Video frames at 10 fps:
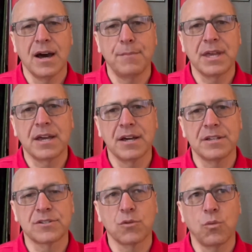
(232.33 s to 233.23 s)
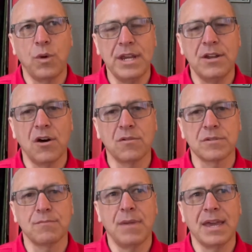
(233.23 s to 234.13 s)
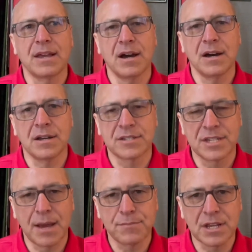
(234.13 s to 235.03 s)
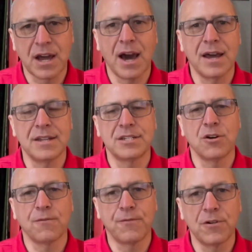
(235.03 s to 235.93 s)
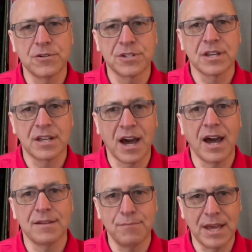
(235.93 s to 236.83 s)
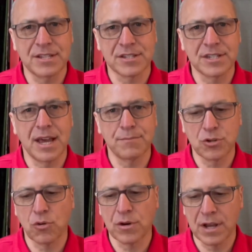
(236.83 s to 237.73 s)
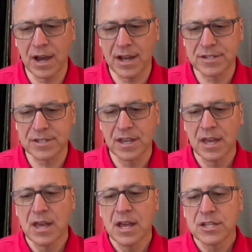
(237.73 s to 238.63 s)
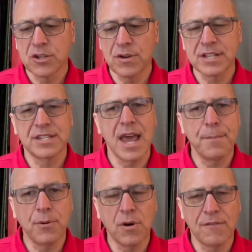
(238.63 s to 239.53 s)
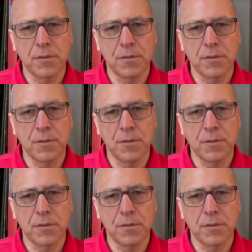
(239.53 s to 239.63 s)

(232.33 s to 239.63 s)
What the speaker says: because we don't make a step to God until first God makes a step toward us. So an example of a